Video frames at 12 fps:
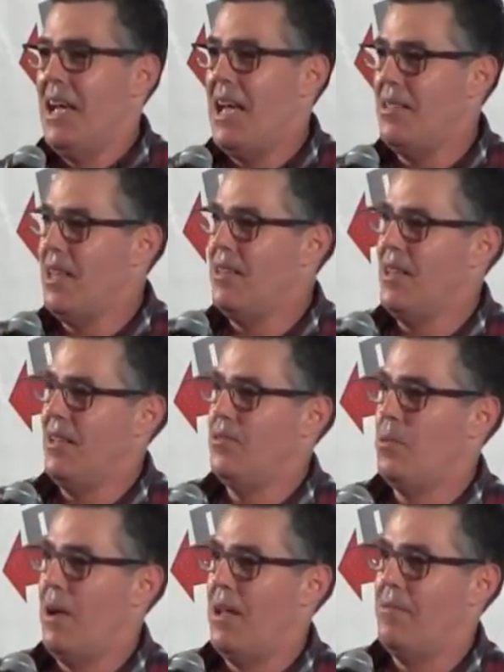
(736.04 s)
And then
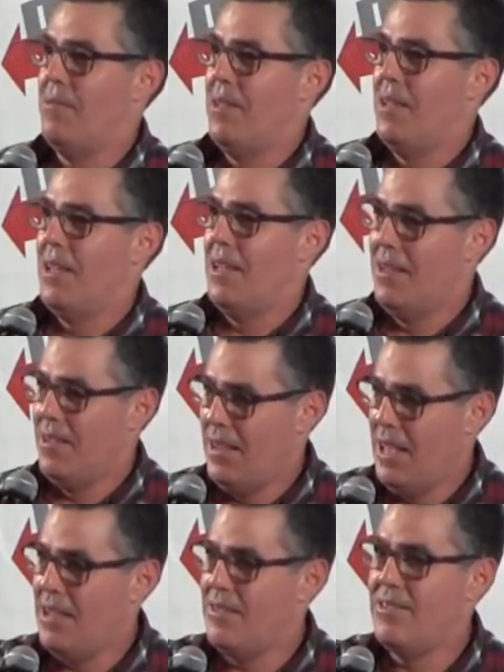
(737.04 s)
this one.
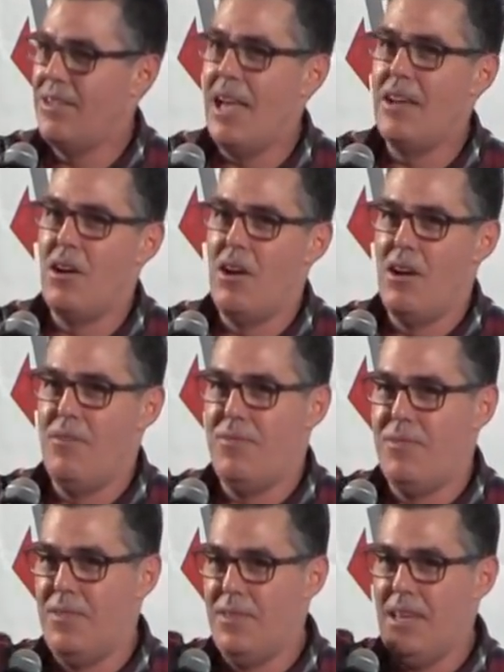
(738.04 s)
It set
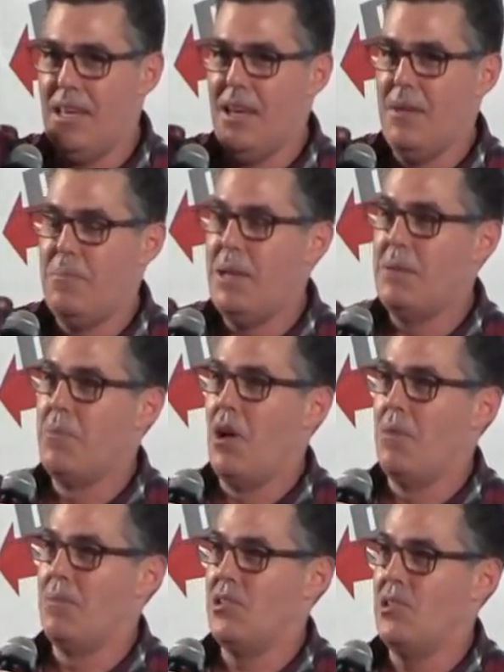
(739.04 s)
off the
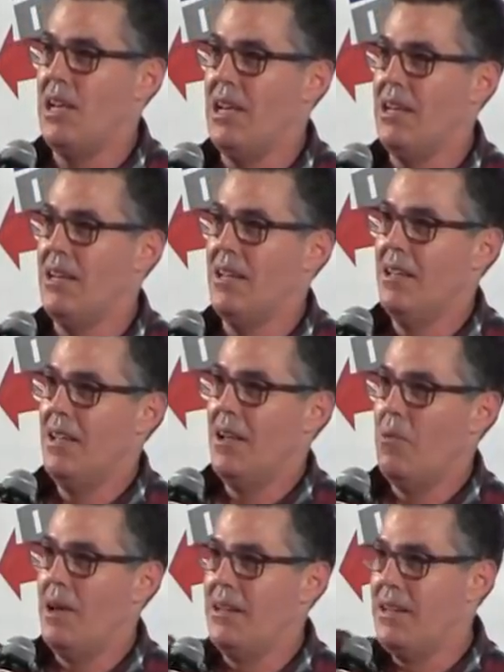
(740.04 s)
pinball machine.
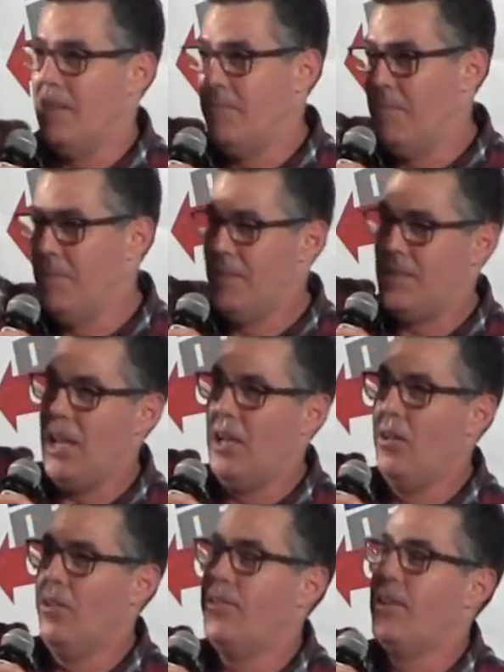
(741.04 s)
It went to
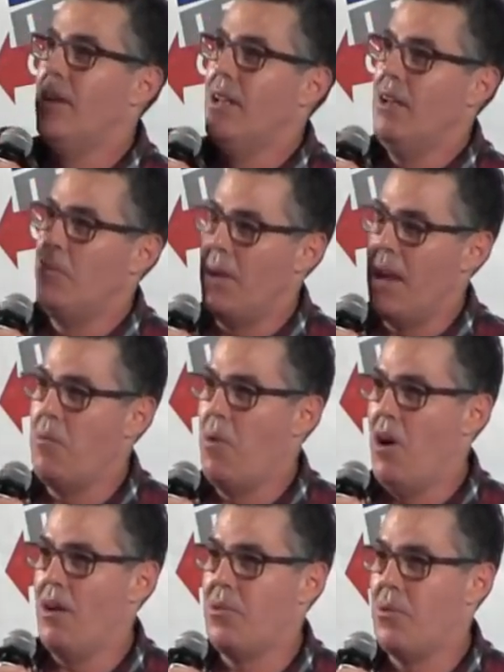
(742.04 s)
tilt when I
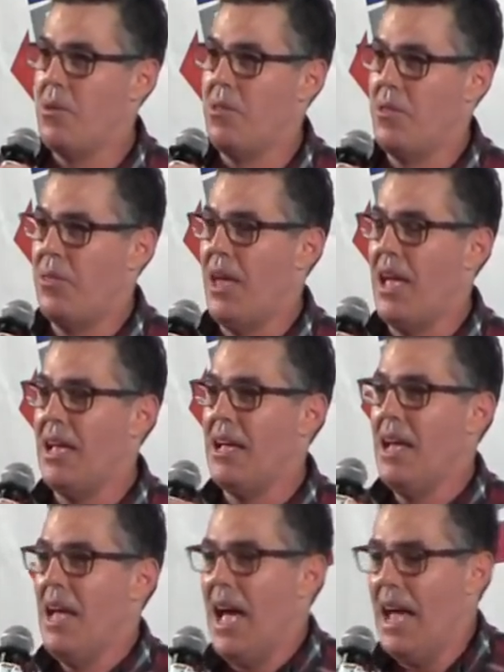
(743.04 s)
walked through the thing.
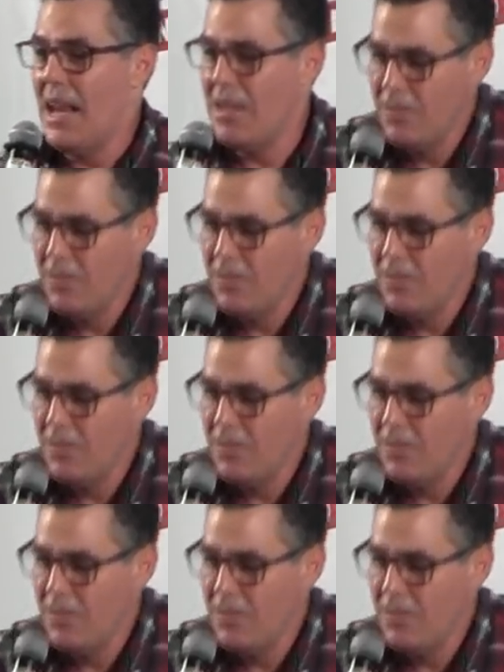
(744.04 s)
And I